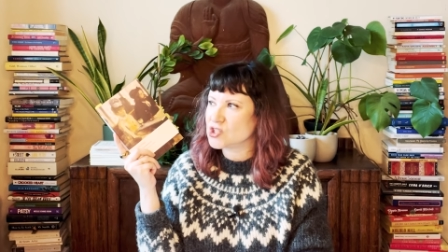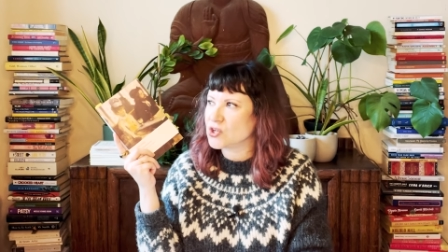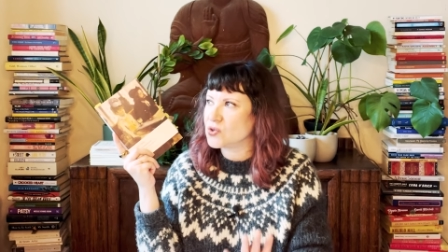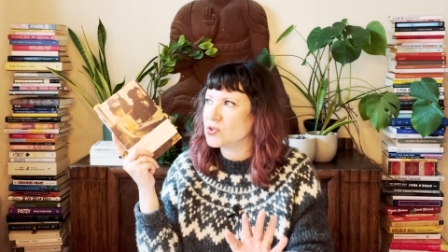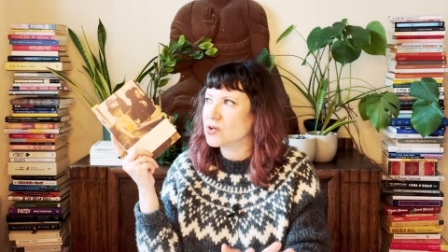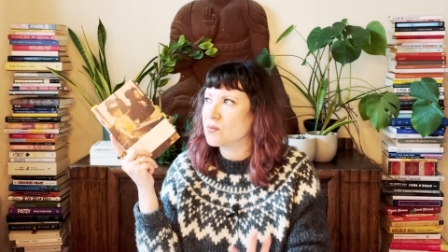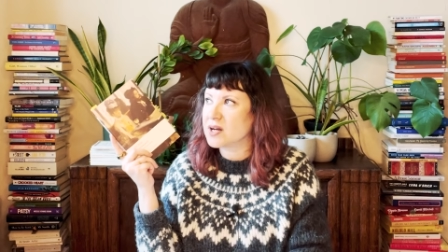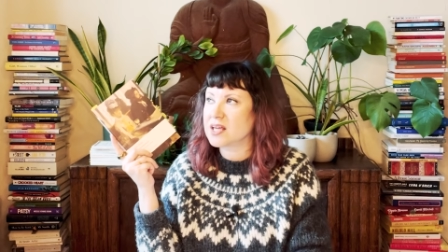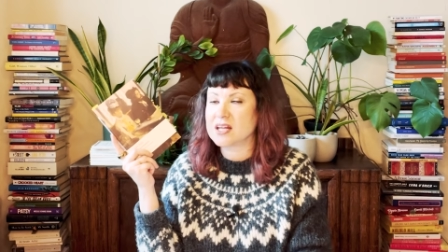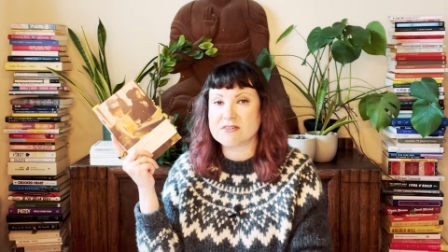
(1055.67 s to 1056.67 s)
you know, you don't
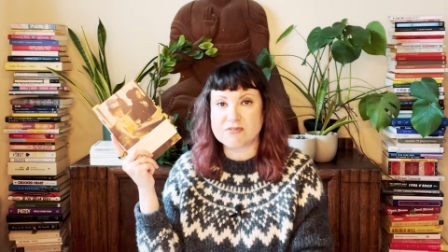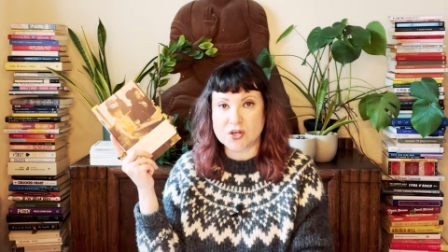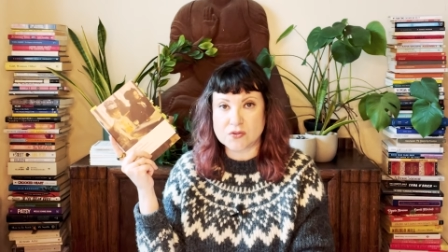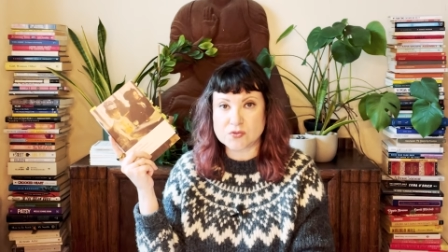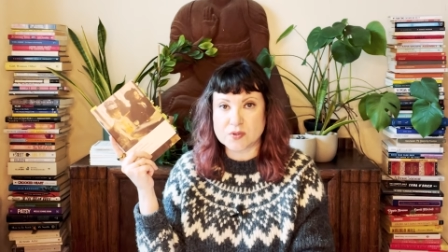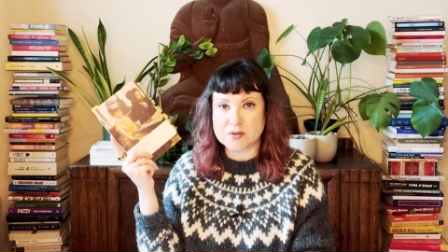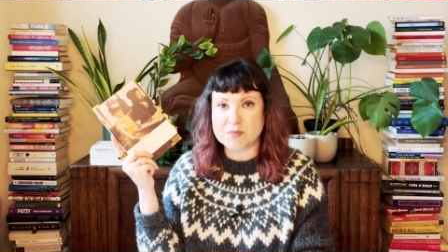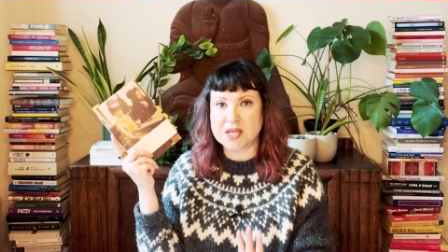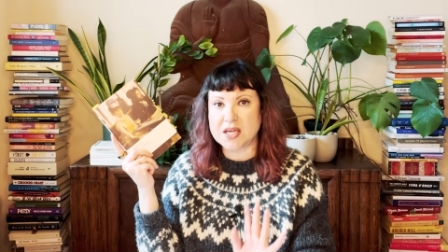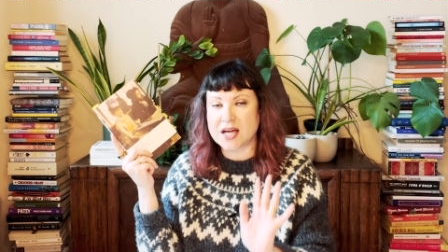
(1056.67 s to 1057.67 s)
want to get involved with
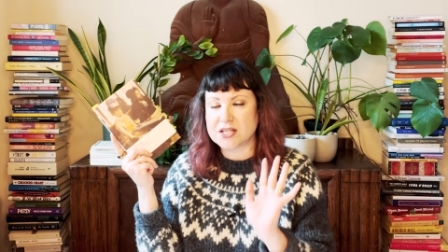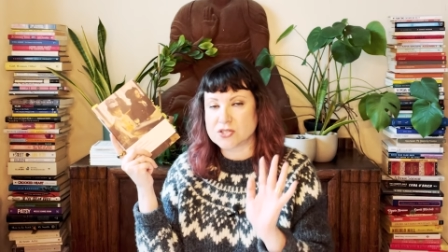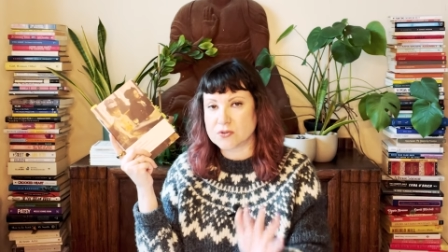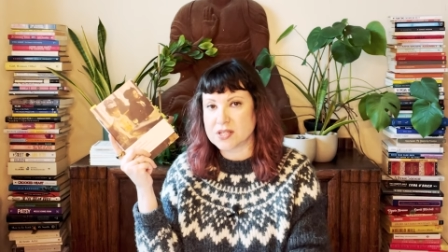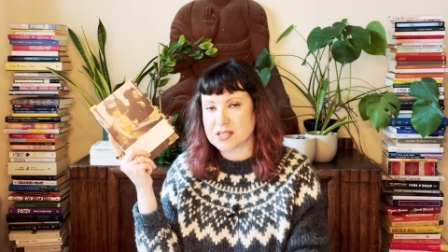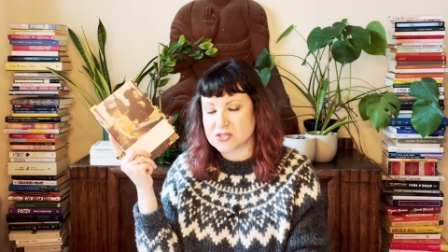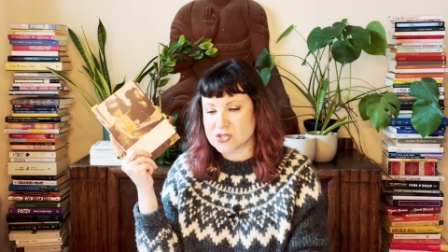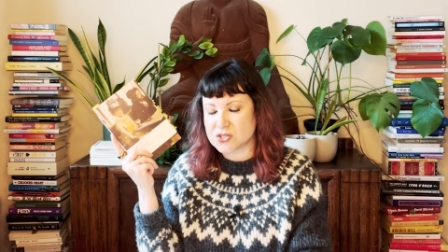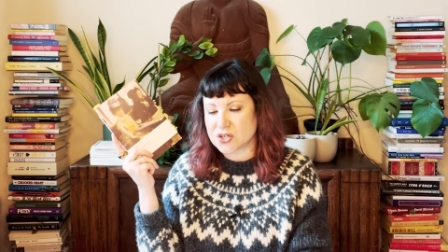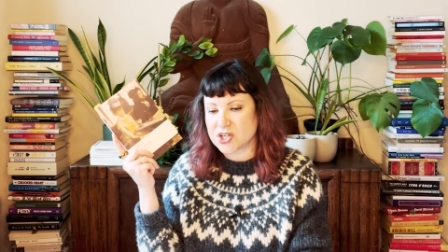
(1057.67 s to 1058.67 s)
me. I don't think this
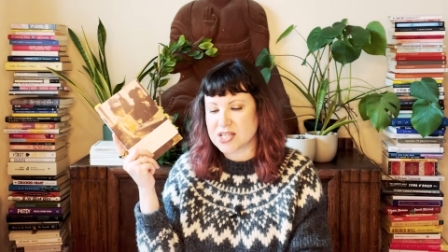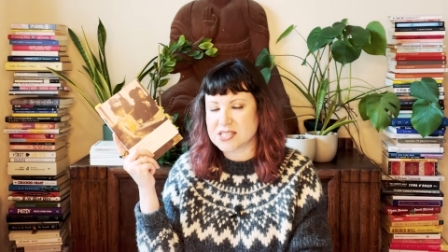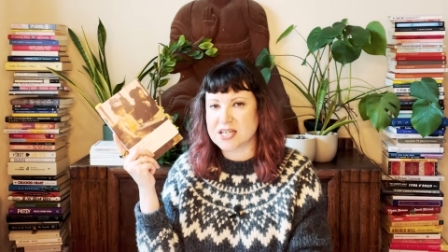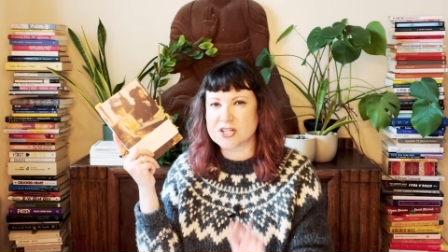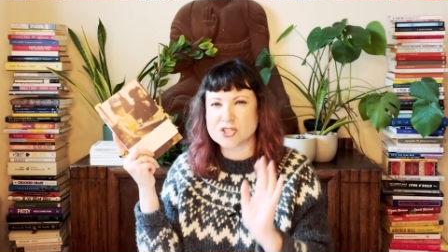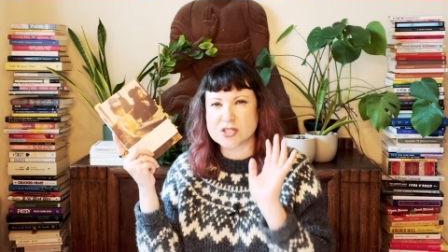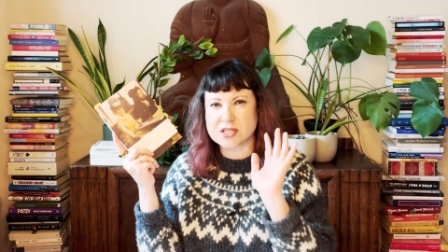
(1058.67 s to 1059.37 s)
is a good idea.